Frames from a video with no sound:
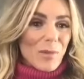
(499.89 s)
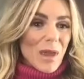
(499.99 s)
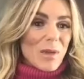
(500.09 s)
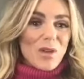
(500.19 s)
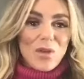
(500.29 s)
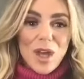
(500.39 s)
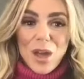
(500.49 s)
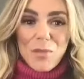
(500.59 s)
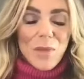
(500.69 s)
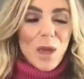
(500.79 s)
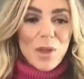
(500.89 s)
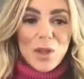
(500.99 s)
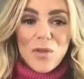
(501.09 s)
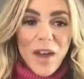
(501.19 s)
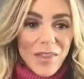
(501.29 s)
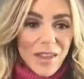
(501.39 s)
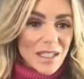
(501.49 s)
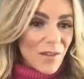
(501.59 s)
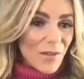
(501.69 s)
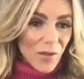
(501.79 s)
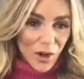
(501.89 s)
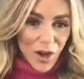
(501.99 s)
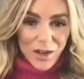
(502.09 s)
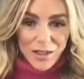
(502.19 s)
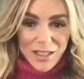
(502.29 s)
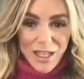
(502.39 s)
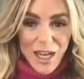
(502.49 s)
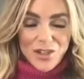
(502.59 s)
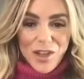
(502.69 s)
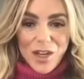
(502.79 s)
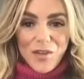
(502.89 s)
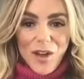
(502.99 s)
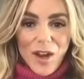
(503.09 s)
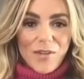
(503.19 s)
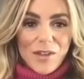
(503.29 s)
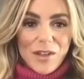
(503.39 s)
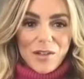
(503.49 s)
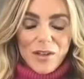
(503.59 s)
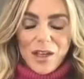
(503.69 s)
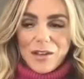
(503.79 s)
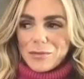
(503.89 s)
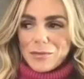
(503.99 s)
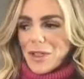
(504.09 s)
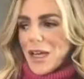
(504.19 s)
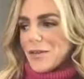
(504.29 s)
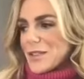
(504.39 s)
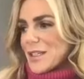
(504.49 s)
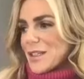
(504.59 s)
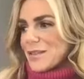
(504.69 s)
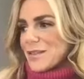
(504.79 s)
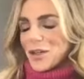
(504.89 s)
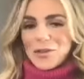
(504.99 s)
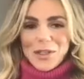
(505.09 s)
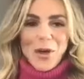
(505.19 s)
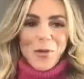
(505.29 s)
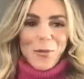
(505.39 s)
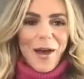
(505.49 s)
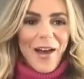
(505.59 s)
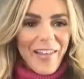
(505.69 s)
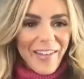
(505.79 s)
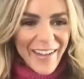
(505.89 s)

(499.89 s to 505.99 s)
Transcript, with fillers: or maybe maybe you've had this. Have you ever gotten on stage and then you got off and then you're like, well, that didn't go so well.